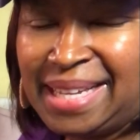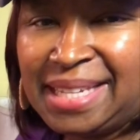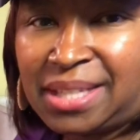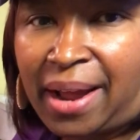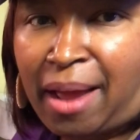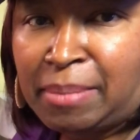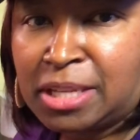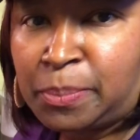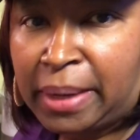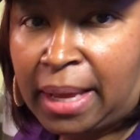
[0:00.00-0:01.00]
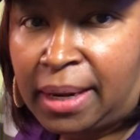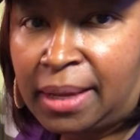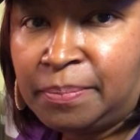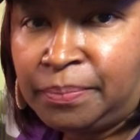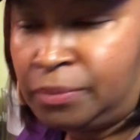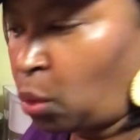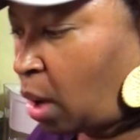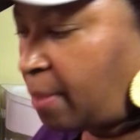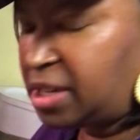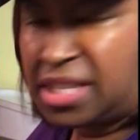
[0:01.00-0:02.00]
So I have my spaghetti. Or
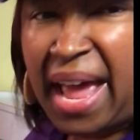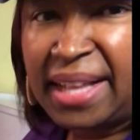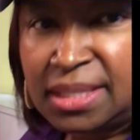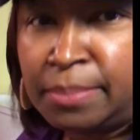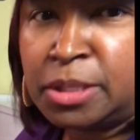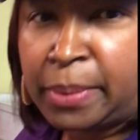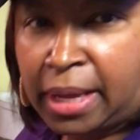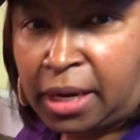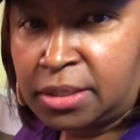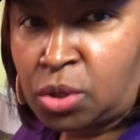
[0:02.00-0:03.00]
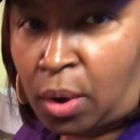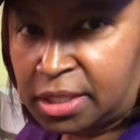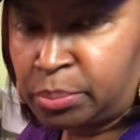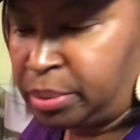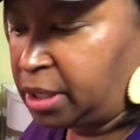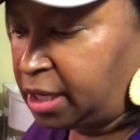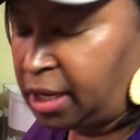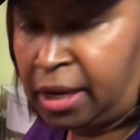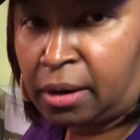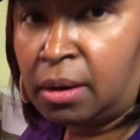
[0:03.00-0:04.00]
I'm going to just add some spaghetti sauce and put it in
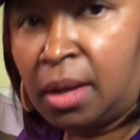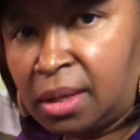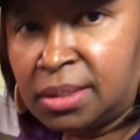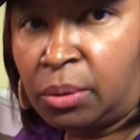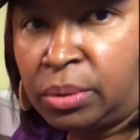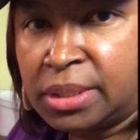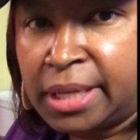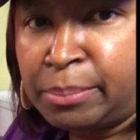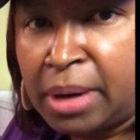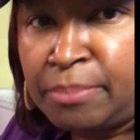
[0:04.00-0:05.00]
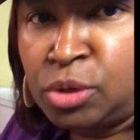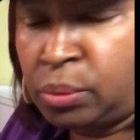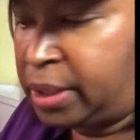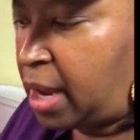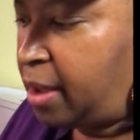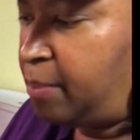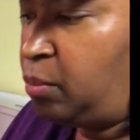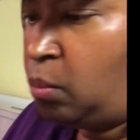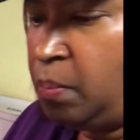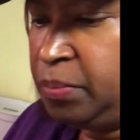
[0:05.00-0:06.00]
here. So we'll see. But I'm doing
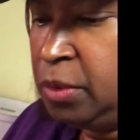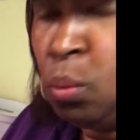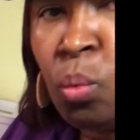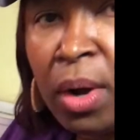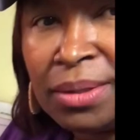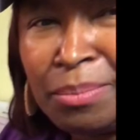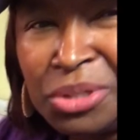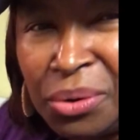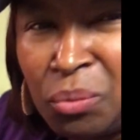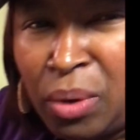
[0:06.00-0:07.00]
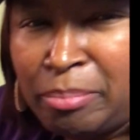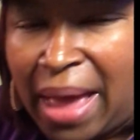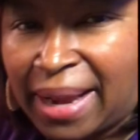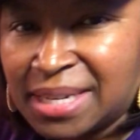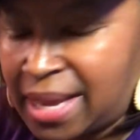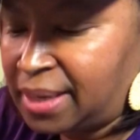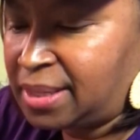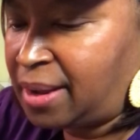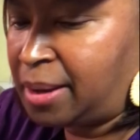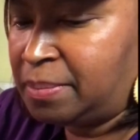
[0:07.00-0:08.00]
one package at a
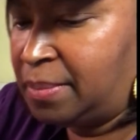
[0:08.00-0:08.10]
time.